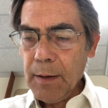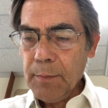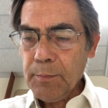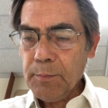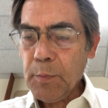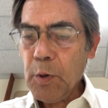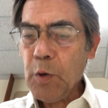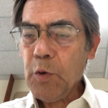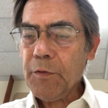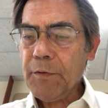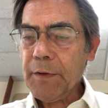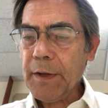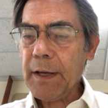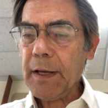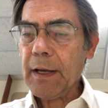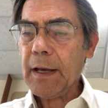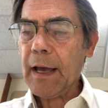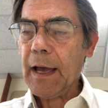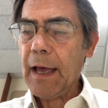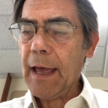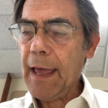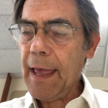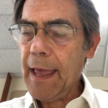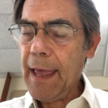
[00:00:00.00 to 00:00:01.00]
moving
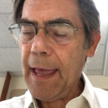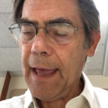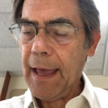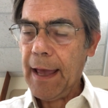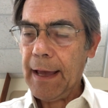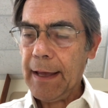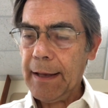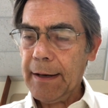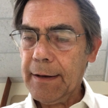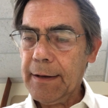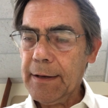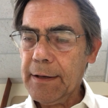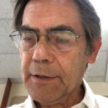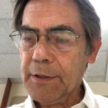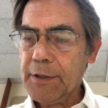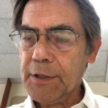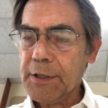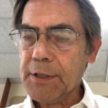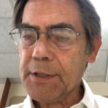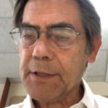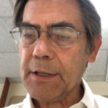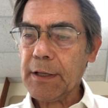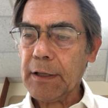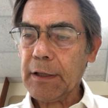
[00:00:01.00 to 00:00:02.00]
ahead
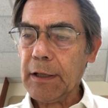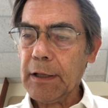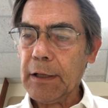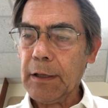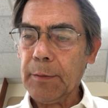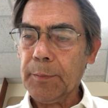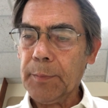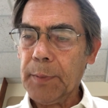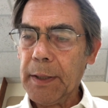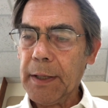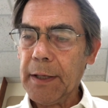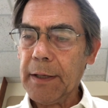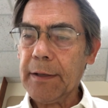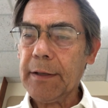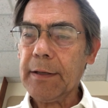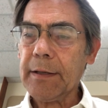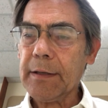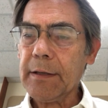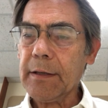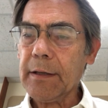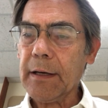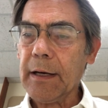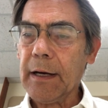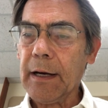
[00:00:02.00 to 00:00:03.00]
just a little bit,
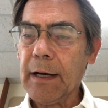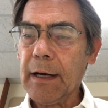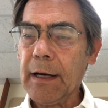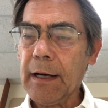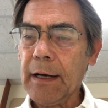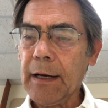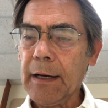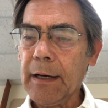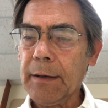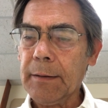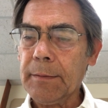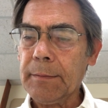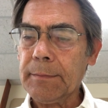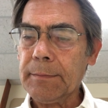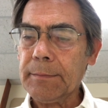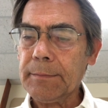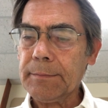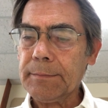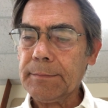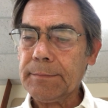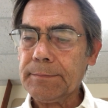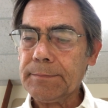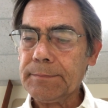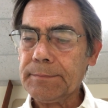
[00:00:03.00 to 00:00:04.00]

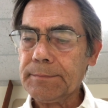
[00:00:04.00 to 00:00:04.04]
um,